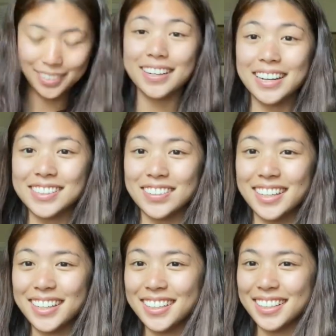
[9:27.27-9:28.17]
you guys
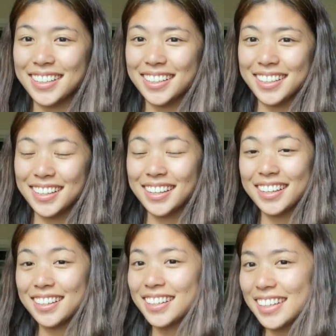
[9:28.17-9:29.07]
ready?
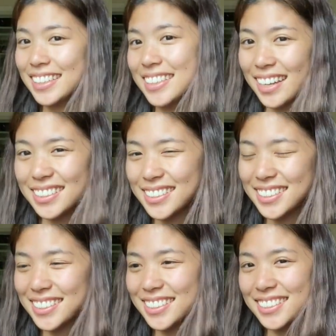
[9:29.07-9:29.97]
Can you guys guess?